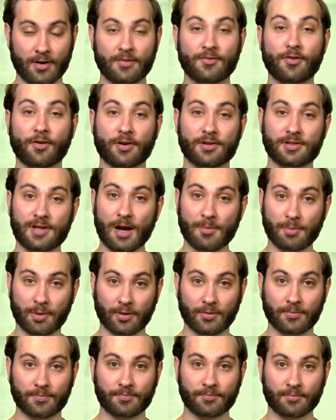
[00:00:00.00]
For
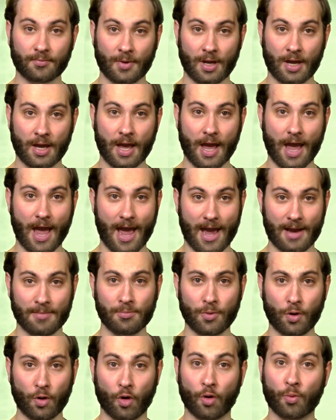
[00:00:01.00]
example,
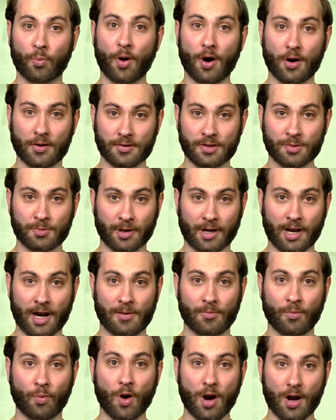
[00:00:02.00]
am or was
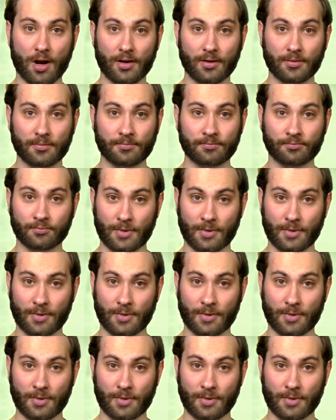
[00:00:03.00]
become were,